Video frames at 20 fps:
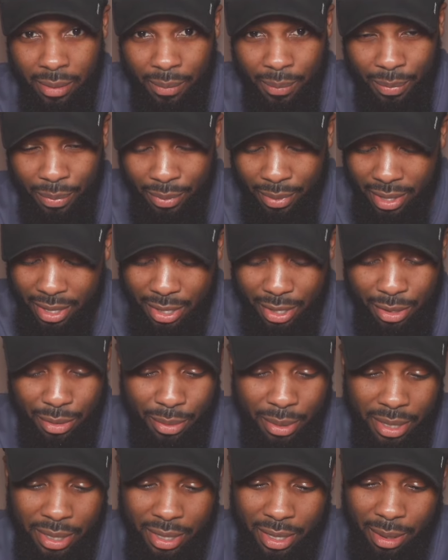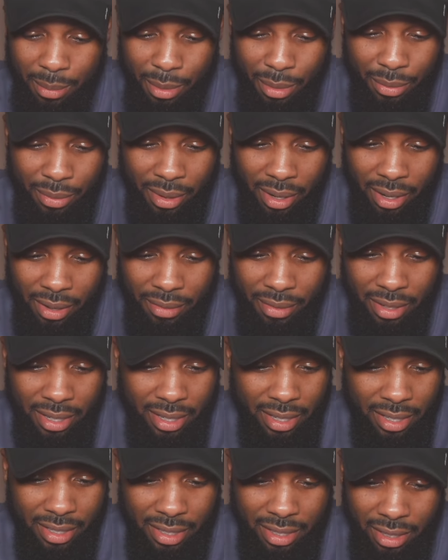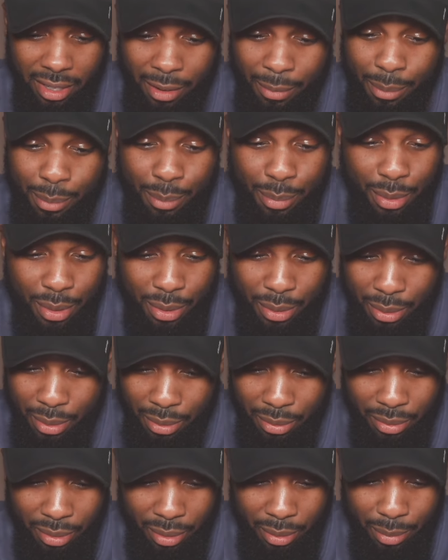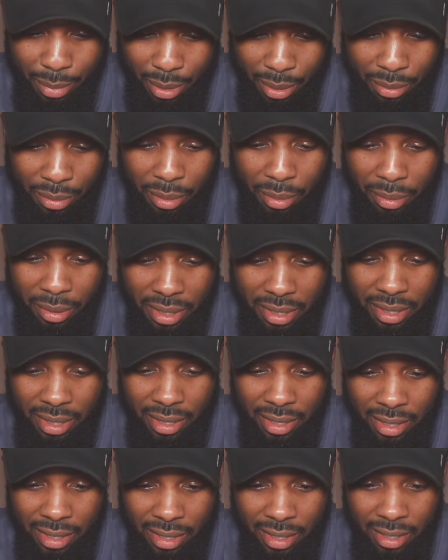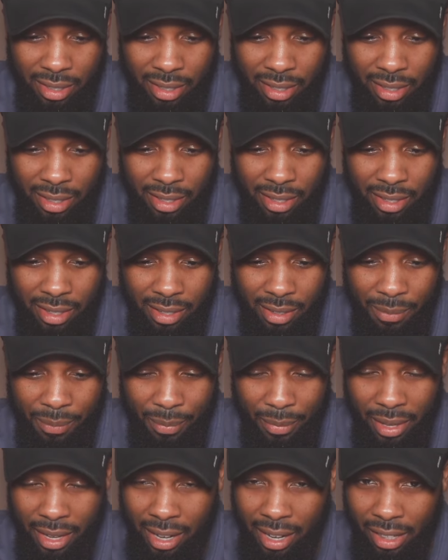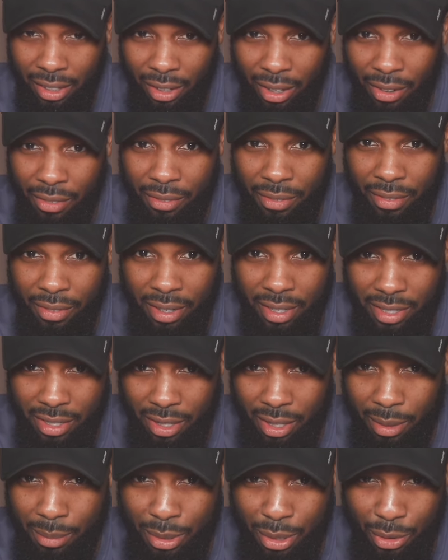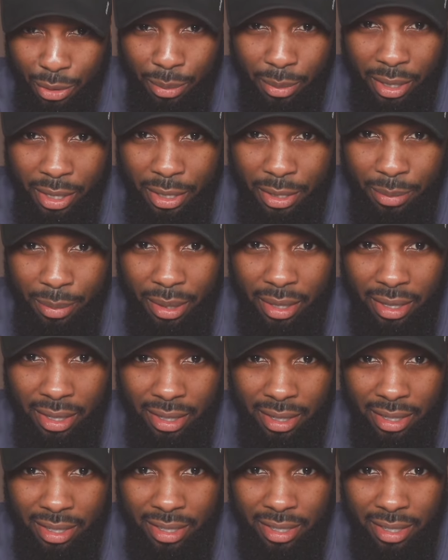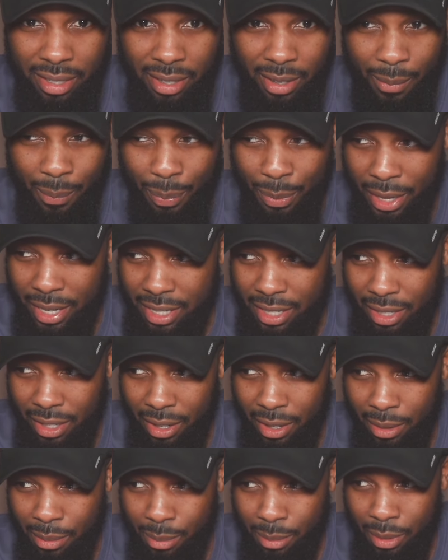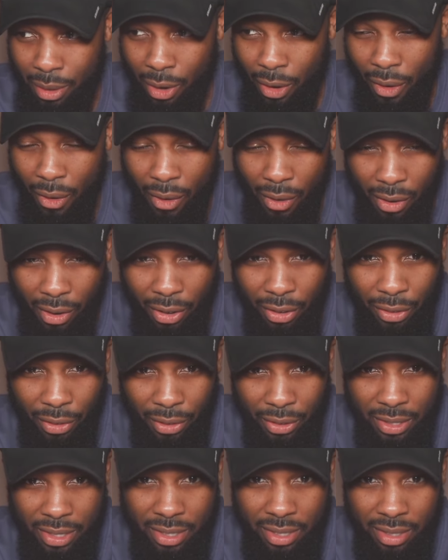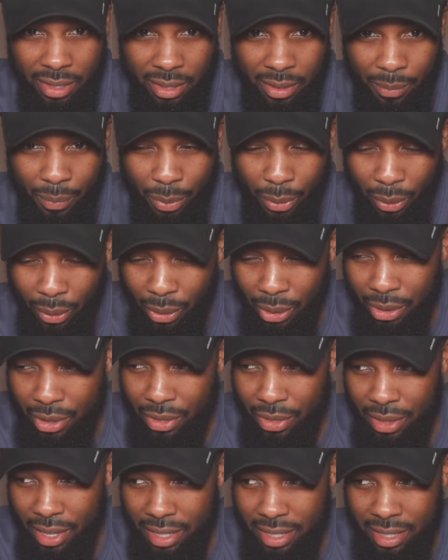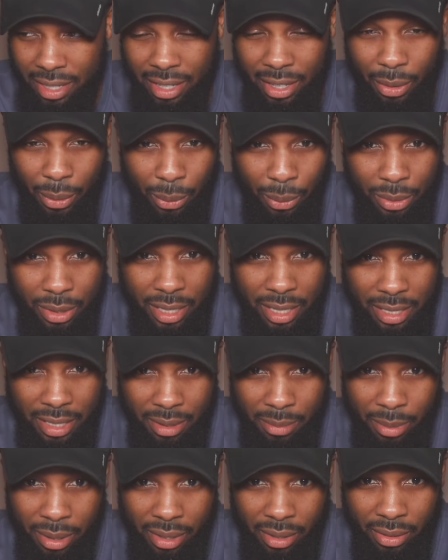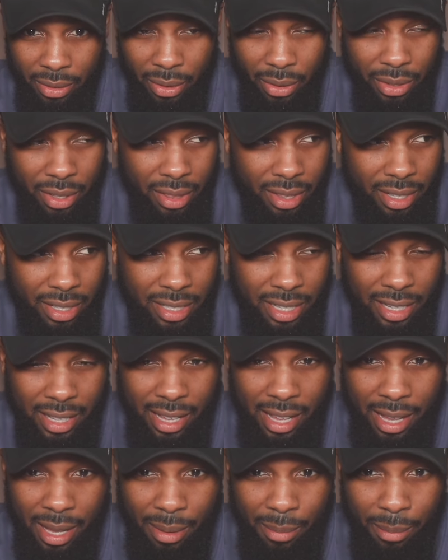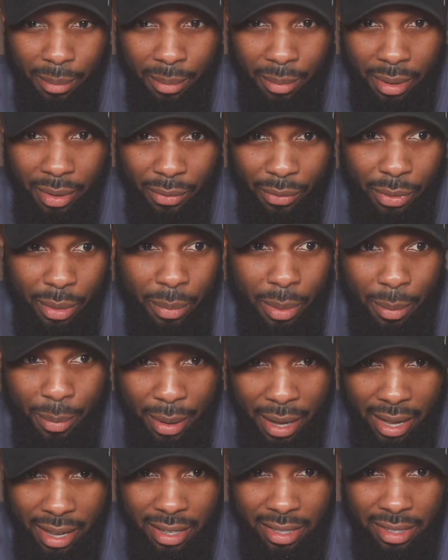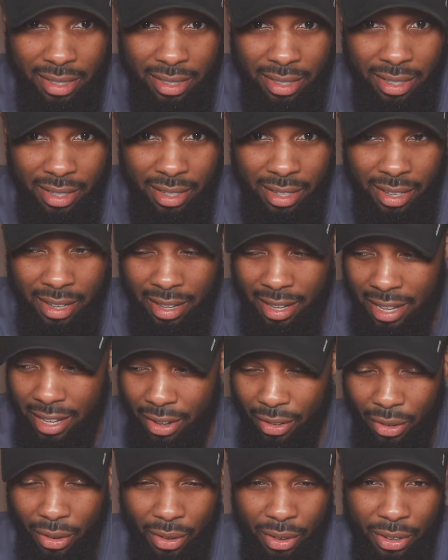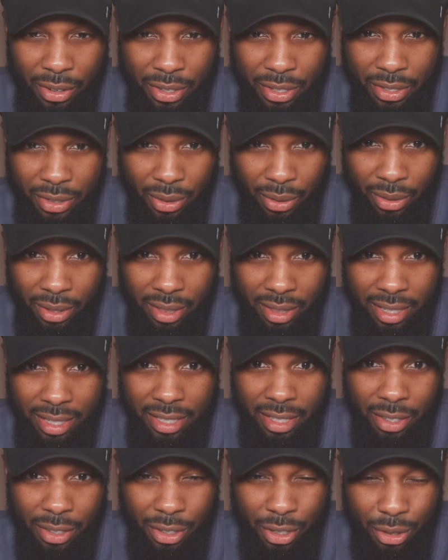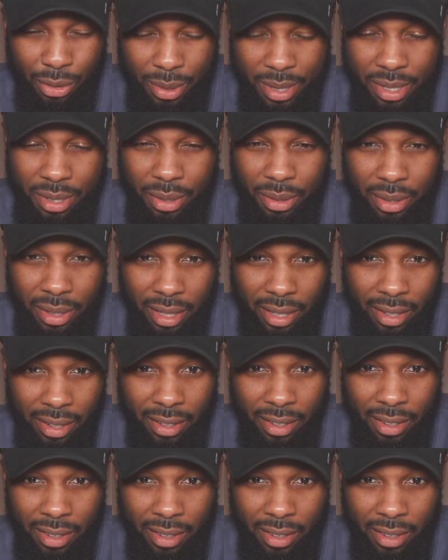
This is reason number 5, and it is a beautiful, beautiful reason. And I love Islam so much because Islam honors all the things in the Old Testament, all the things that came from the past. It honors all the things that are crystal clear.